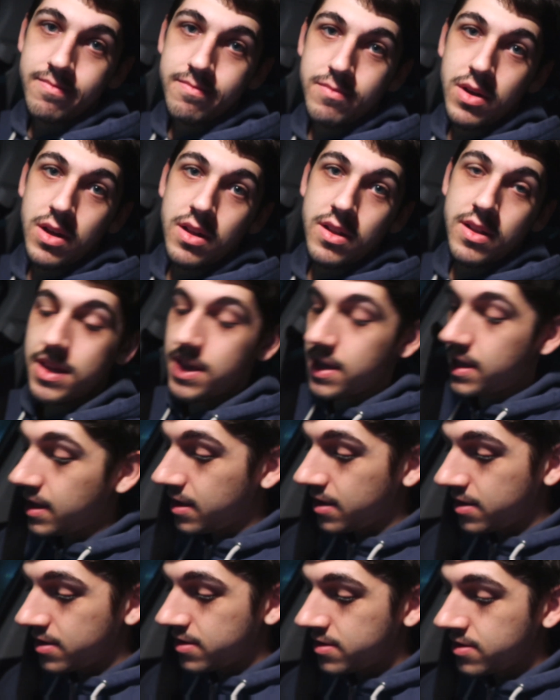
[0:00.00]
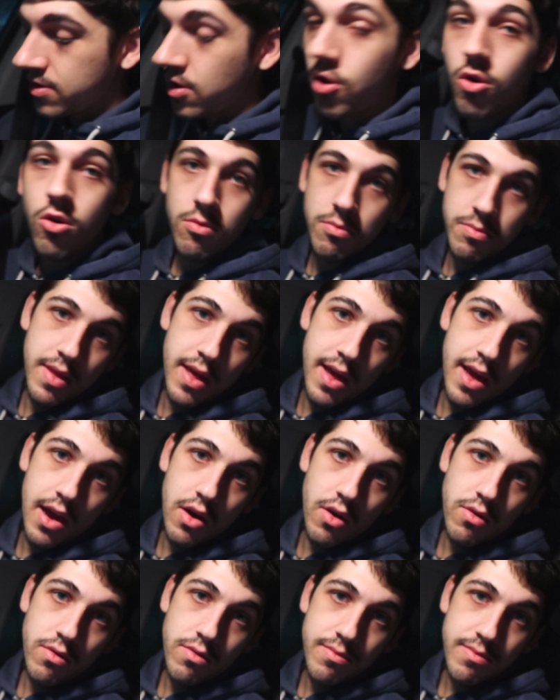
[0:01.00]
but he's home
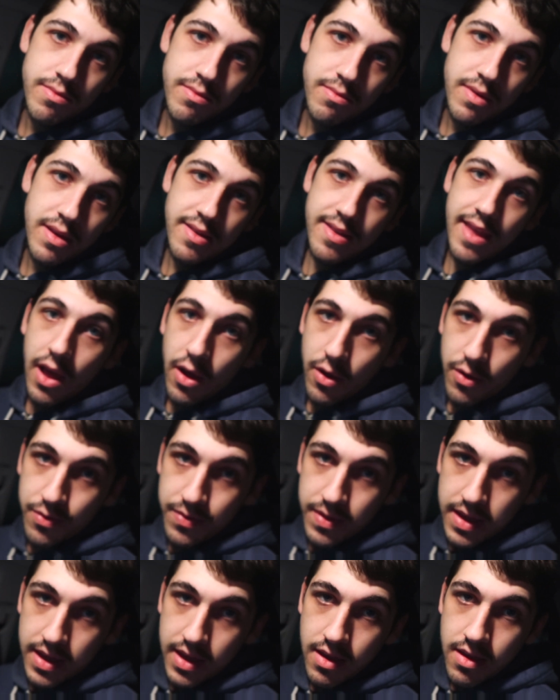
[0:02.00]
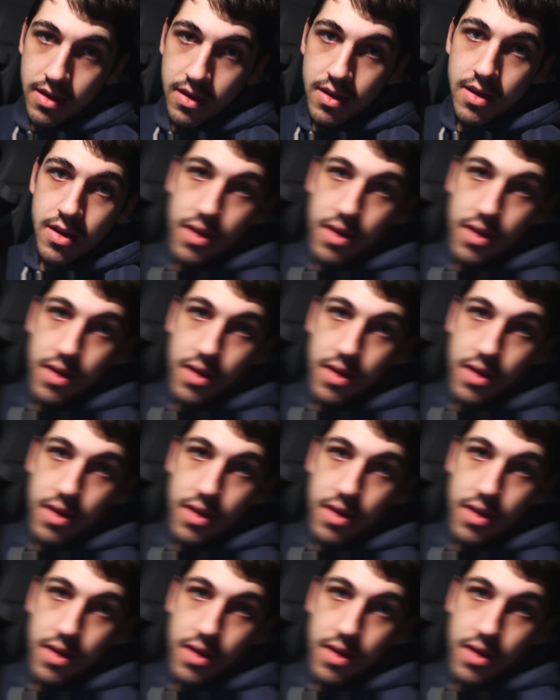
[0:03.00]
now. He's healthy